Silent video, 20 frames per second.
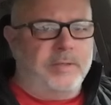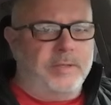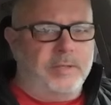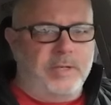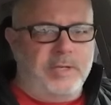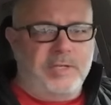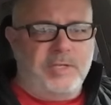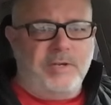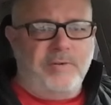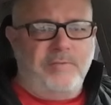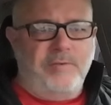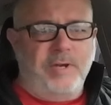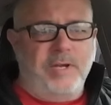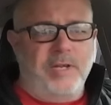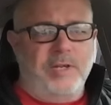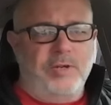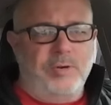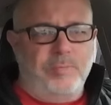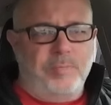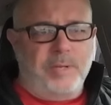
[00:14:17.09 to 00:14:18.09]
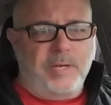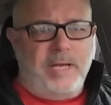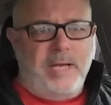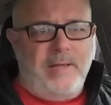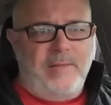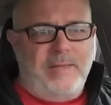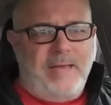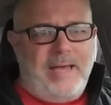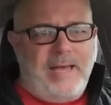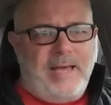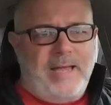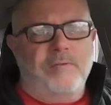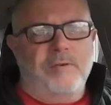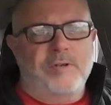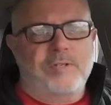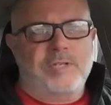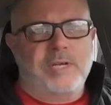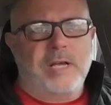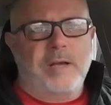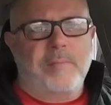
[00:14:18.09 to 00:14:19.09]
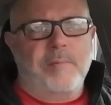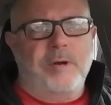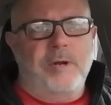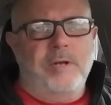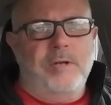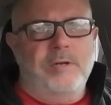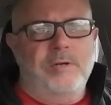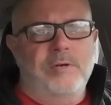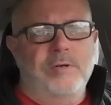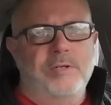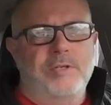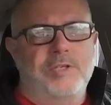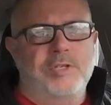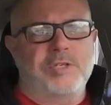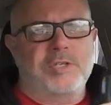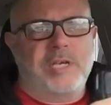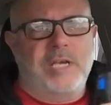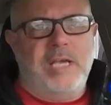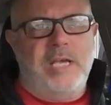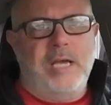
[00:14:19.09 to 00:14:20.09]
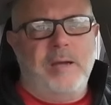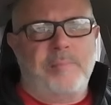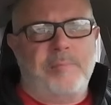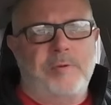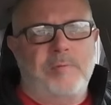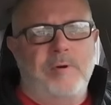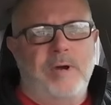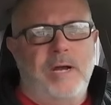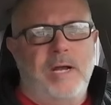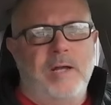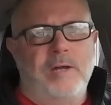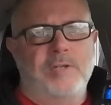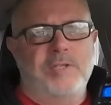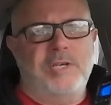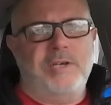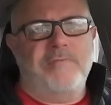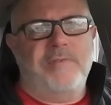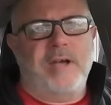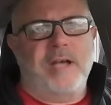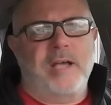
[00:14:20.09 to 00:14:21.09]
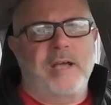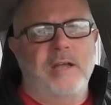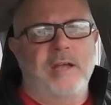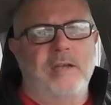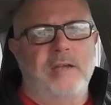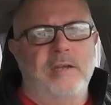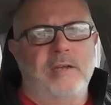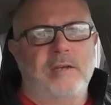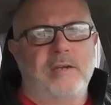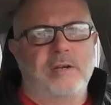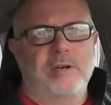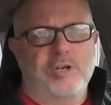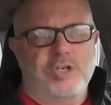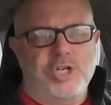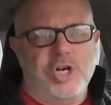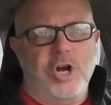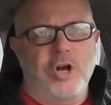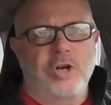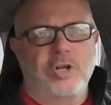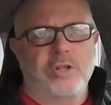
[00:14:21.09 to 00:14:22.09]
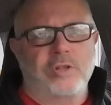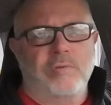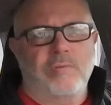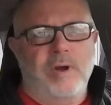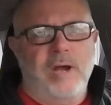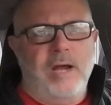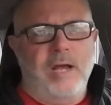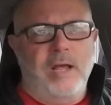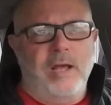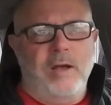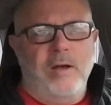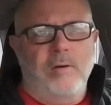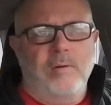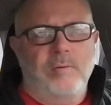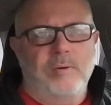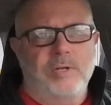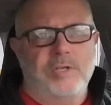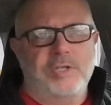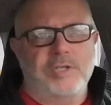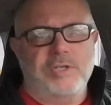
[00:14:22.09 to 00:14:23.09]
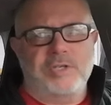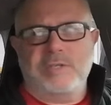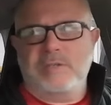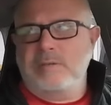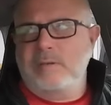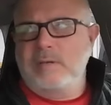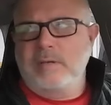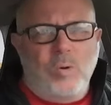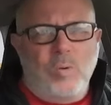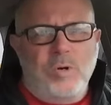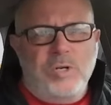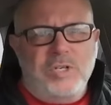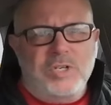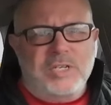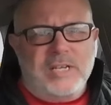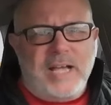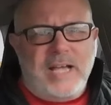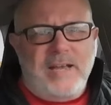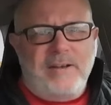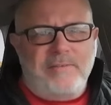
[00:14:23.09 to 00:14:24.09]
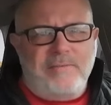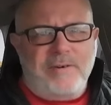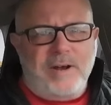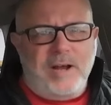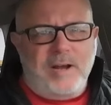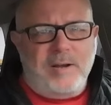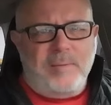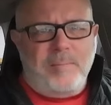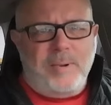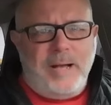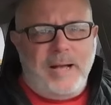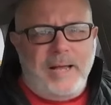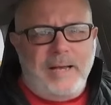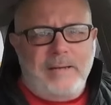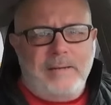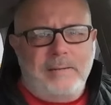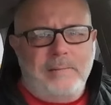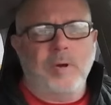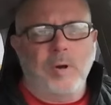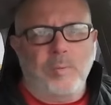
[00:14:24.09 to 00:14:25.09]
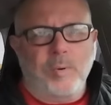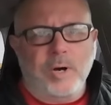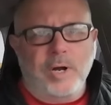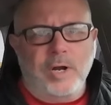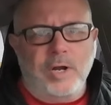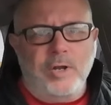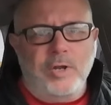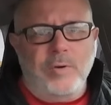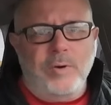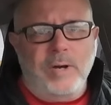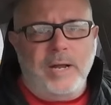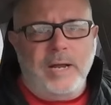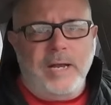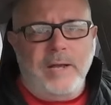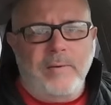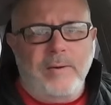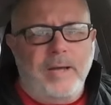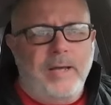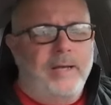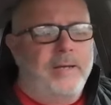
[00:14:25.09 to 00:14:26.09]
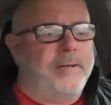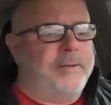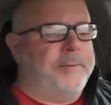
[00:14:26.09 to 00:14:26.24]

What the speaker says: Well, let's see if we could duplicate that. First thing I'm going to do is just key up the radio and see if I can kerchunk the radio, which is kind of frowned upon, but we're gonna do it anyway.